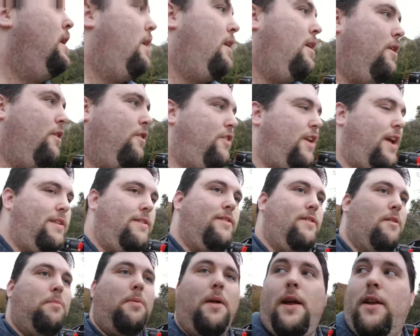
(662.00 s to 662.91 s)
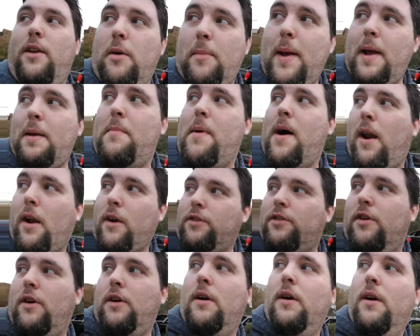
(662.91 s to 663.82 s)
your chances of playing Domain
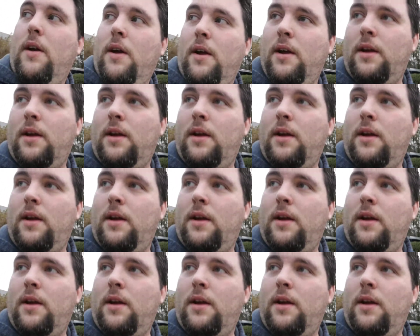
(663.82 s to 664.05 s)
Monarchs are